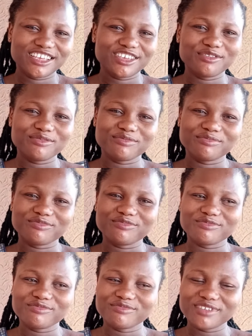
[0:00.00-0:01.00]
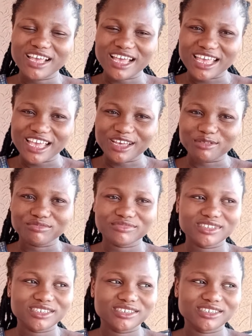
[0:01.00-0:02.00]
in where I am.
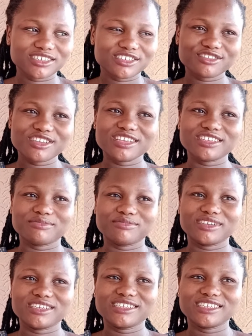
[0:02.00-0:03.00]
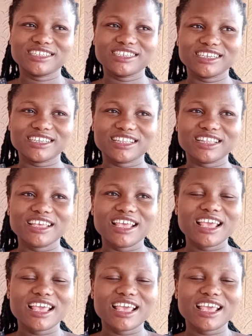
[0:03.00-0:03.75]
She's not experiencing it.